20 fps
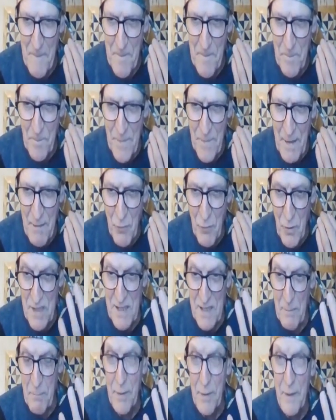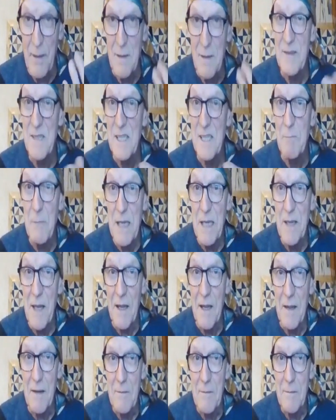for example, this meeting
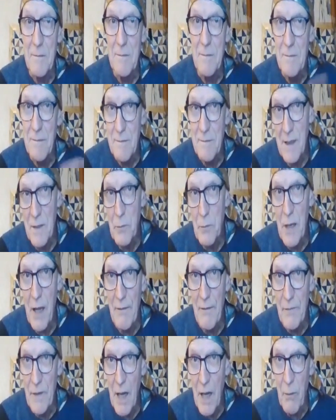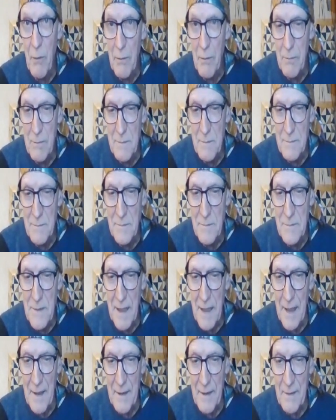that we have now
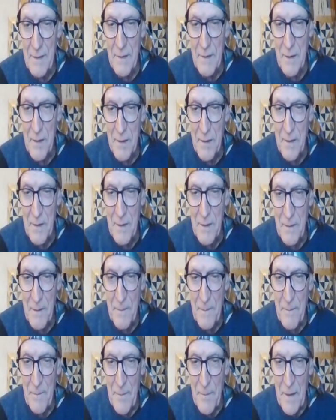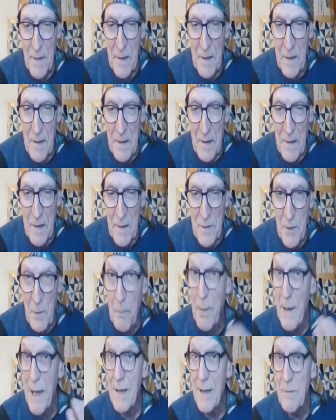and the
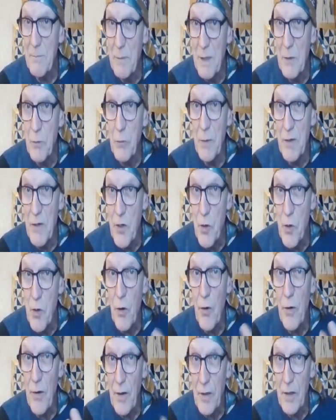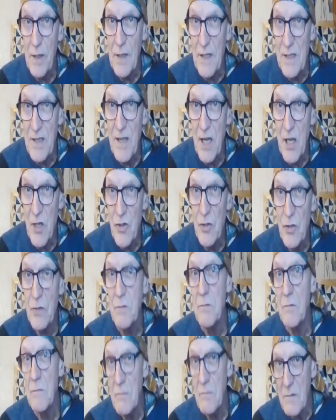pact between your organization,
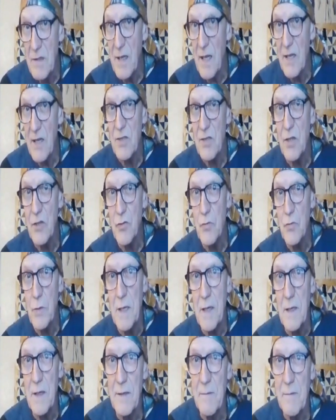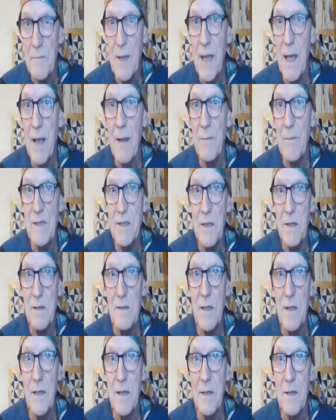Saskatchewan, AMNSIS,
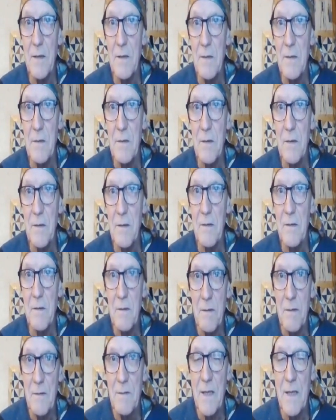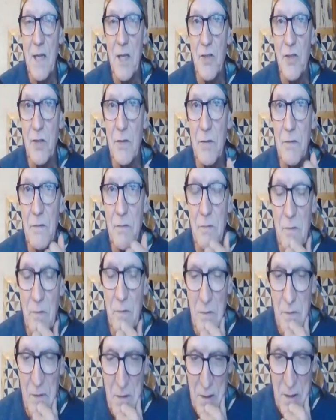and Nation
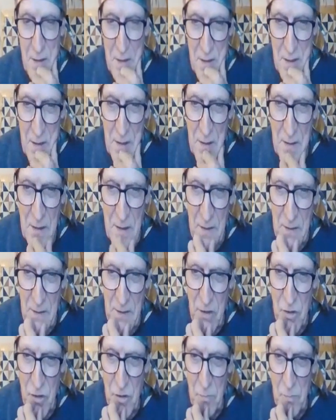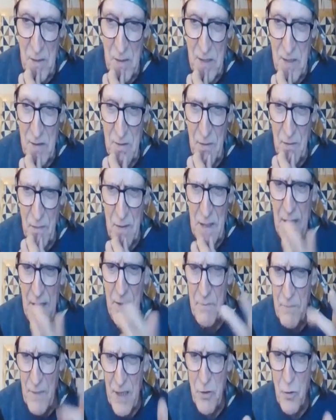
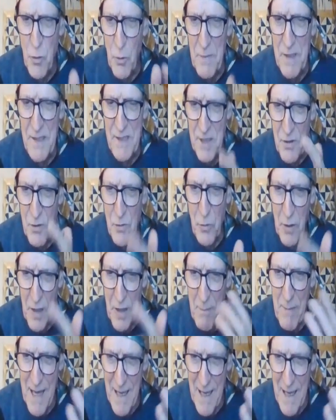Métis du Québec,